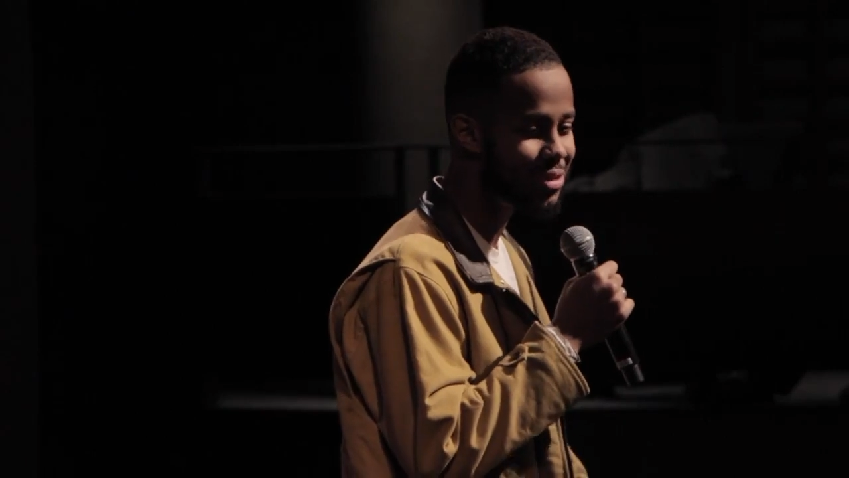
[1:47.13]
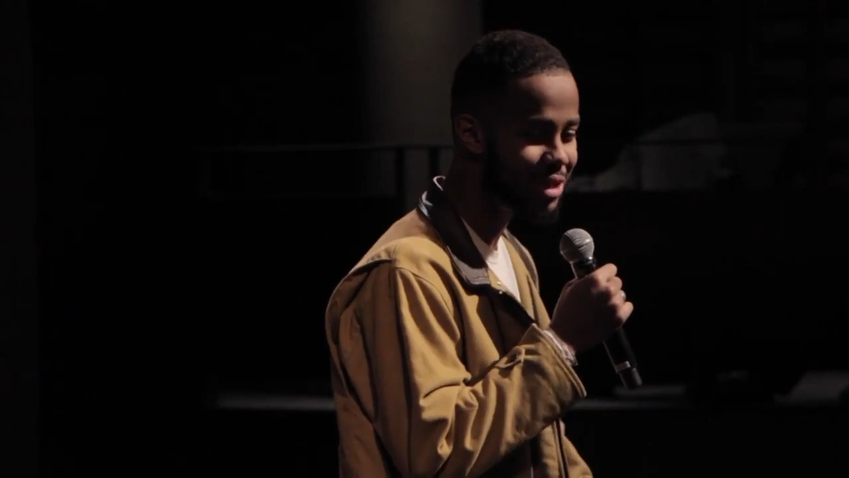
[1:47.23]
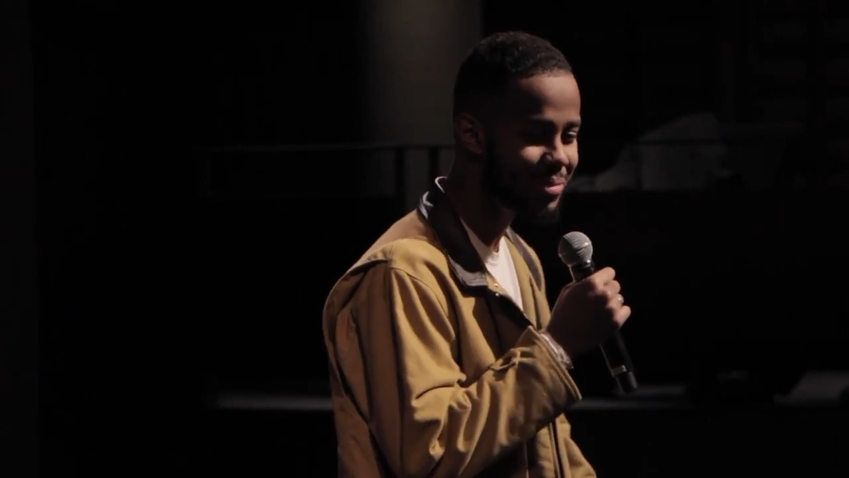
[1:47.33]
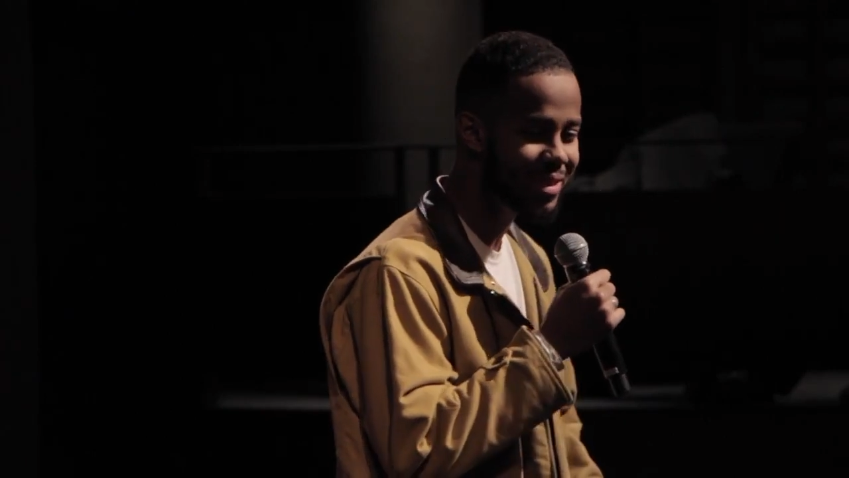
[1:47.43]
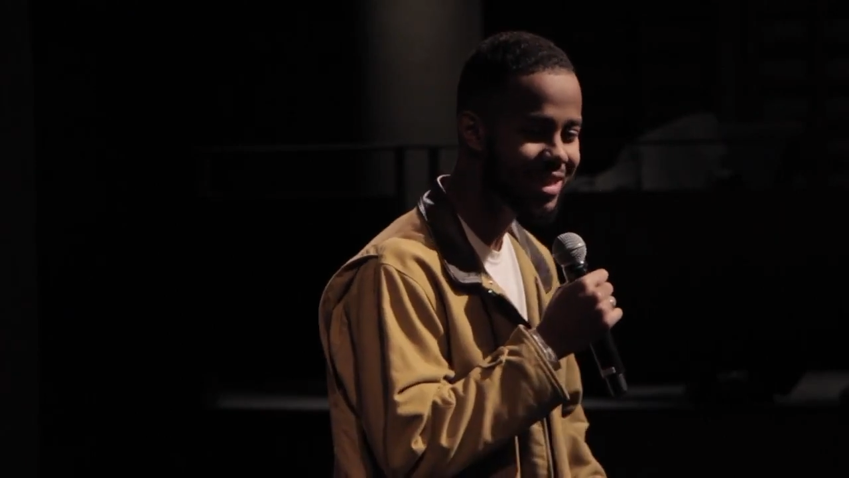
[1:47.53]

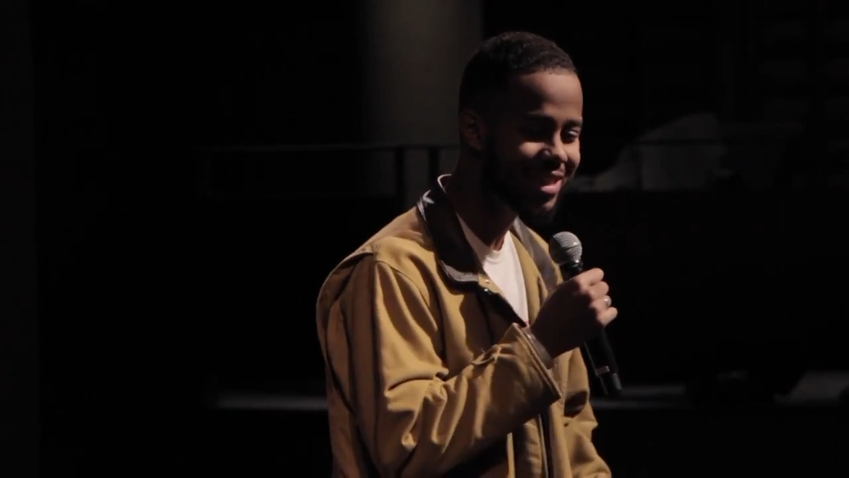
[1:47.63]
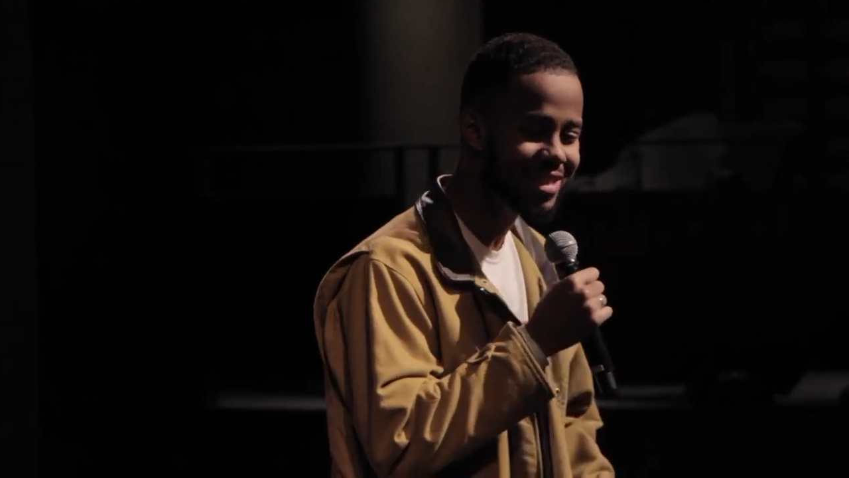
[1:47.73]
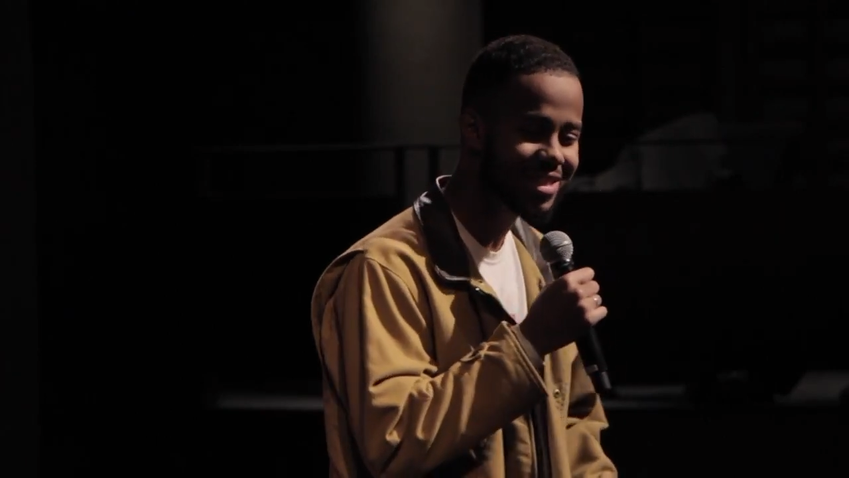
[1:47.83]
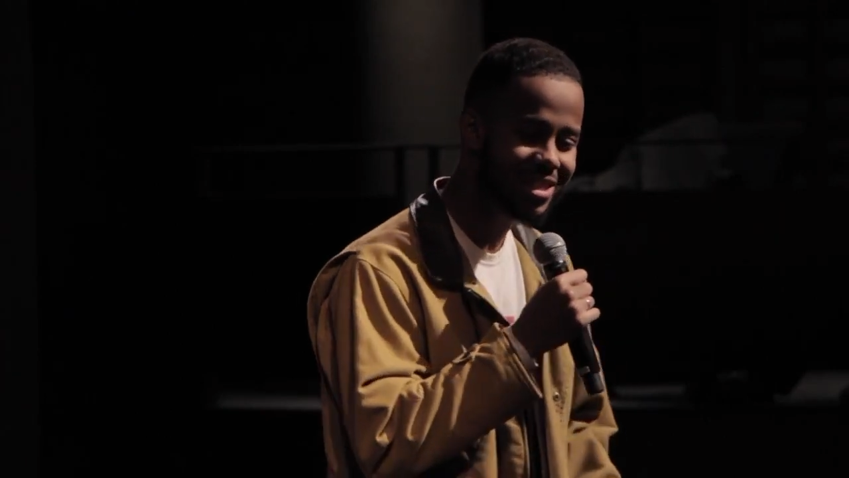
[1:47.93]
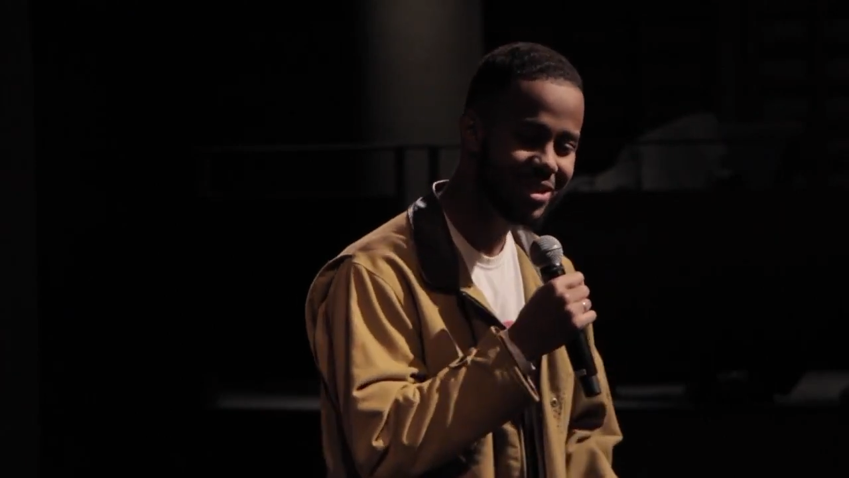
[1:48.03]
dreaming
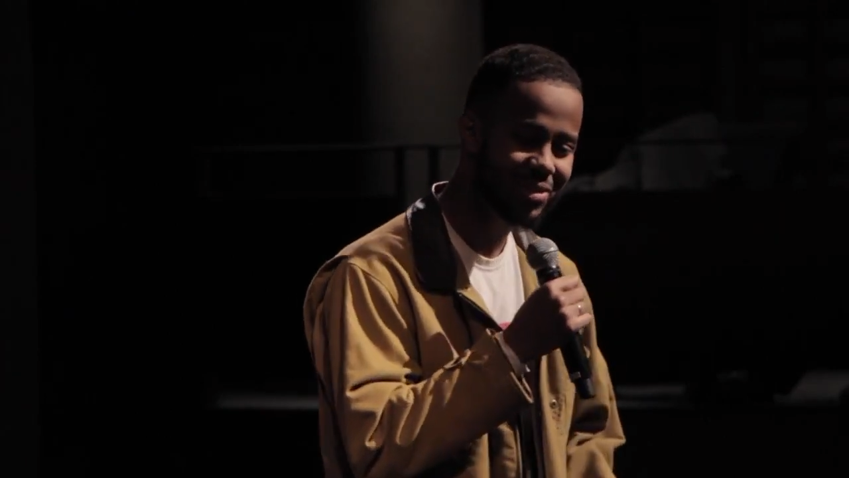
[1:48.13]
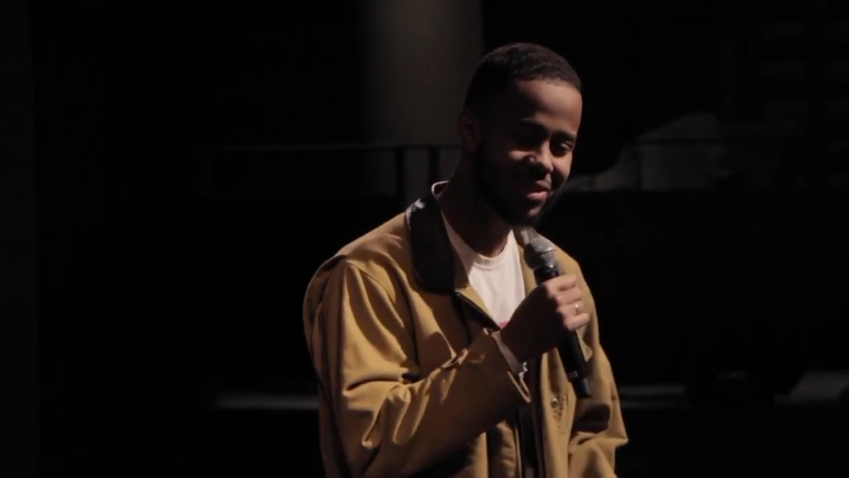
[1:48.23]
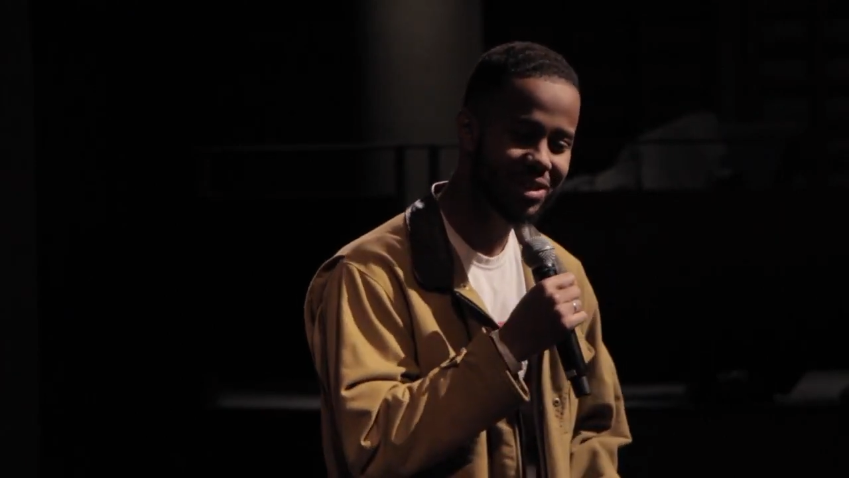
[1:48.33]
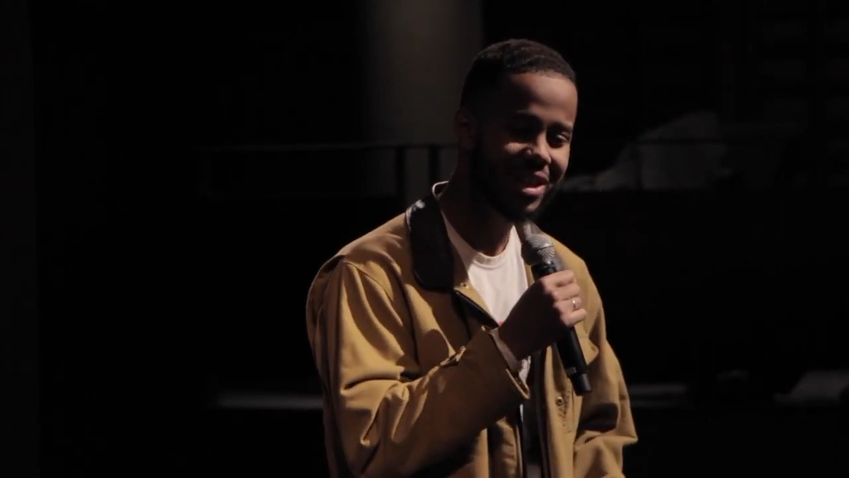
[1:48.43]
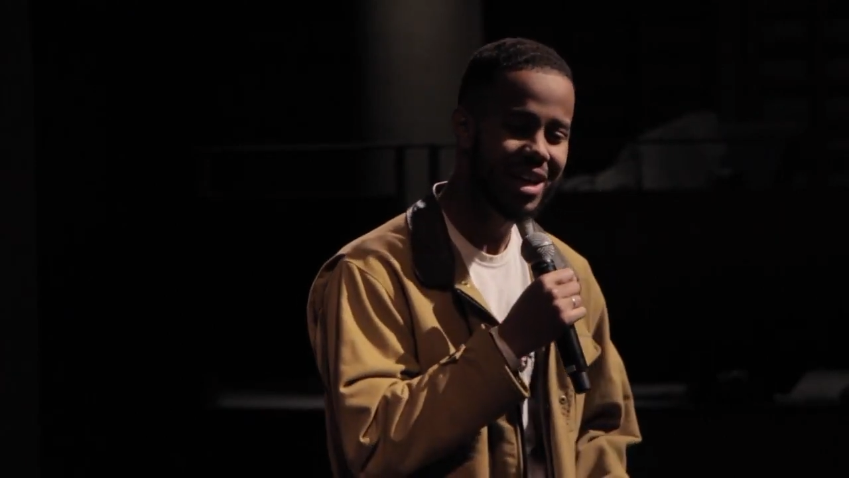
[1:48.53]
in
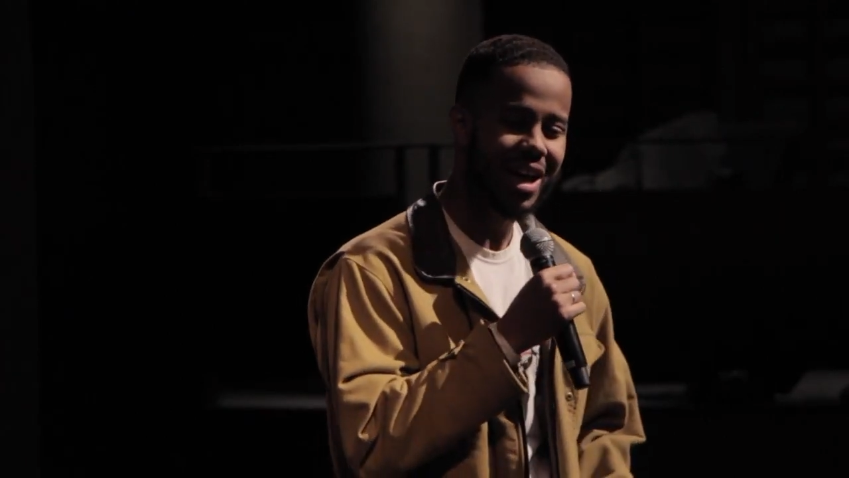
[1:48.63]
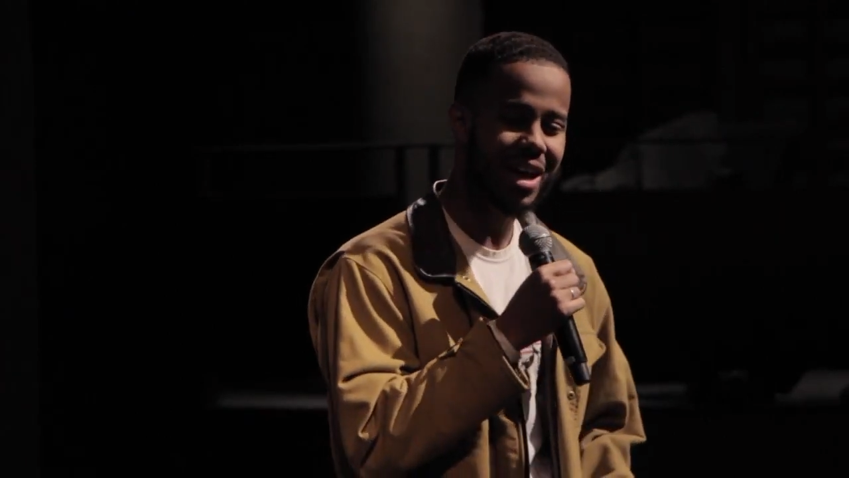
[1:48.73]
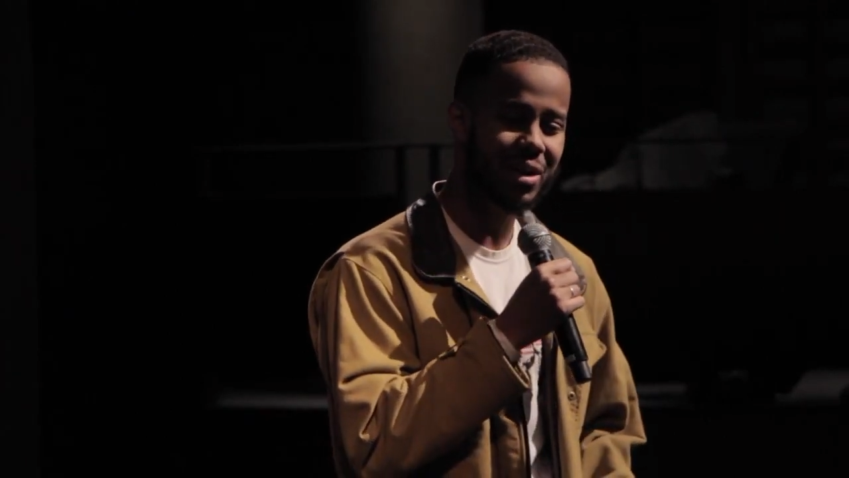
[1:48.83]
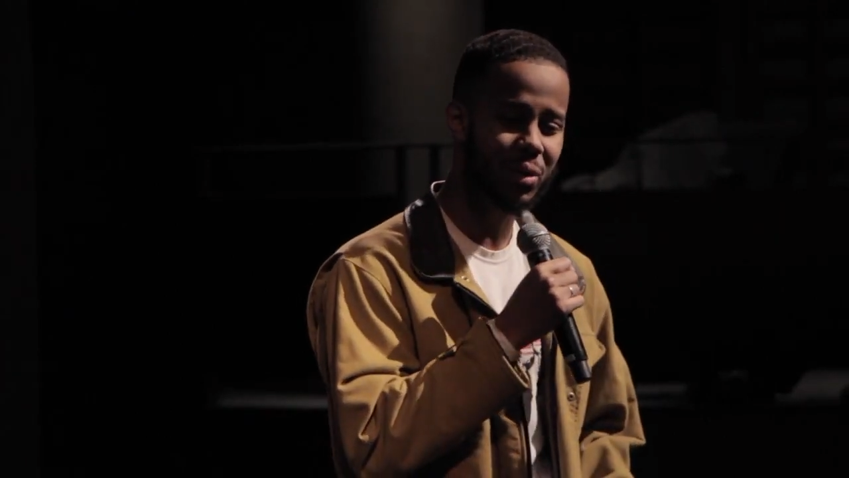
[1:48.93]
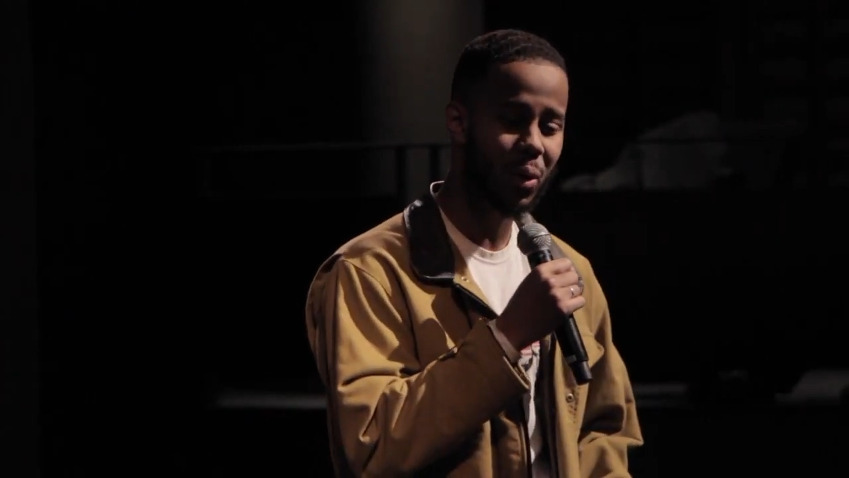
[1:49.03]
silver
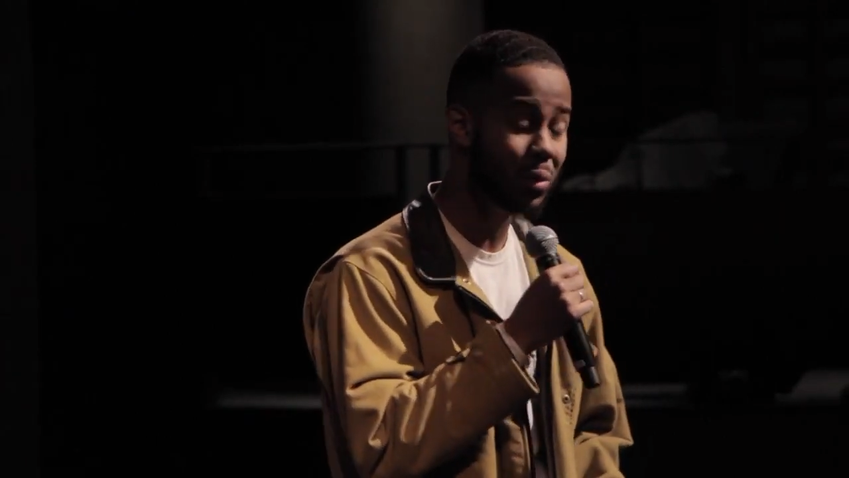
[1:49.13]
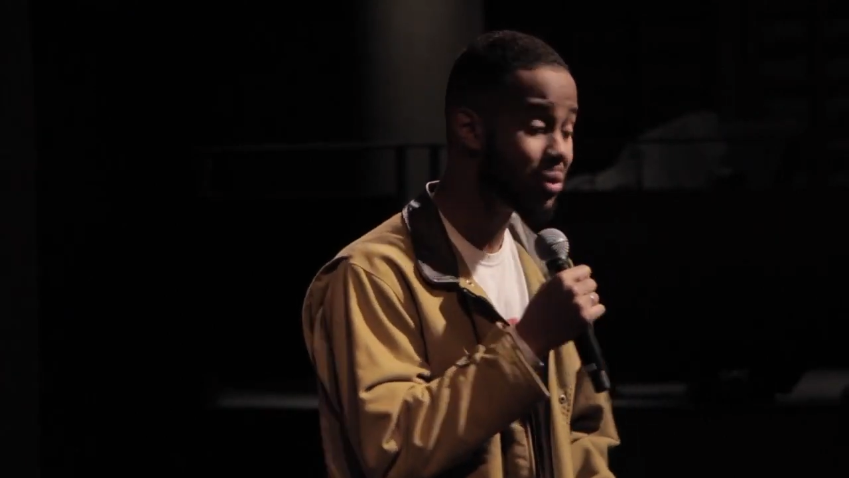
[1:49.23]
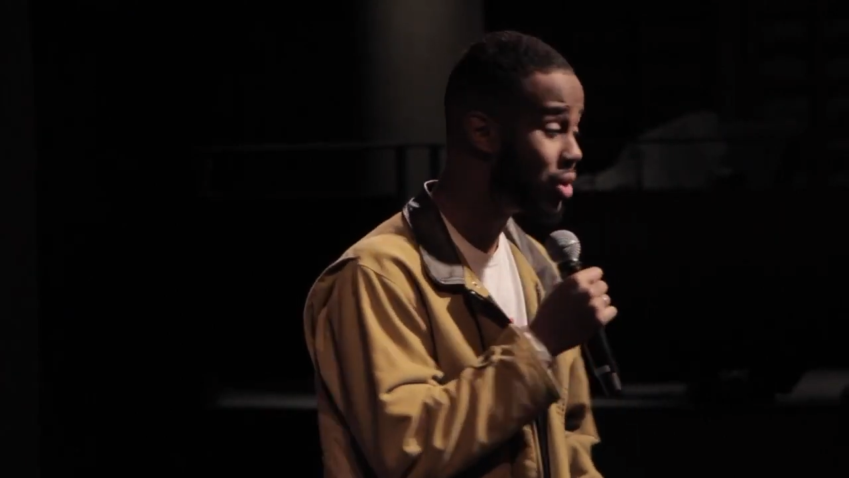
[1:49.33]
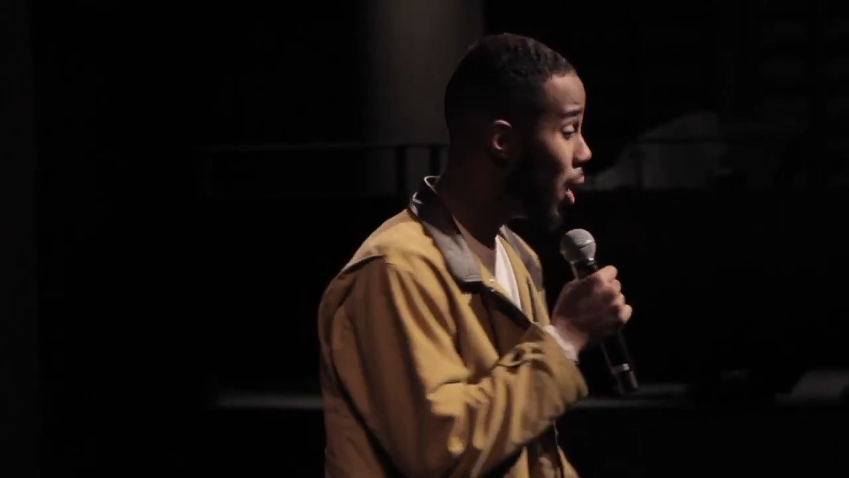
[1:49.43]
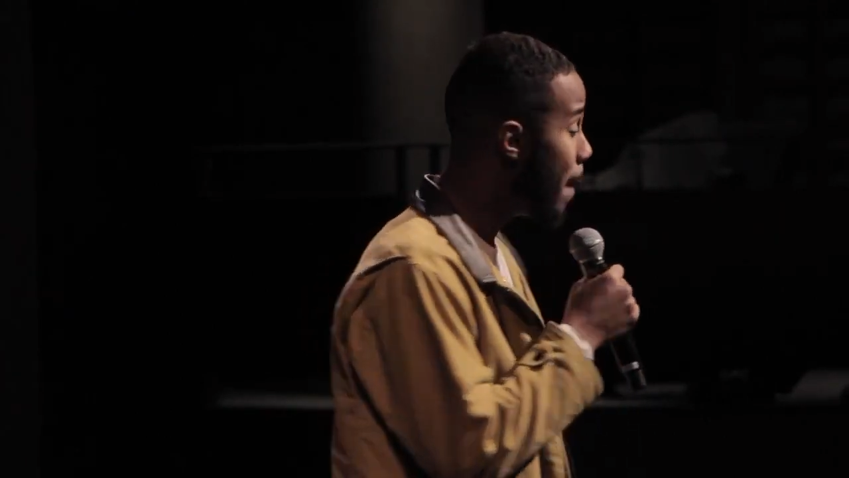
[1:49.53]
and gold.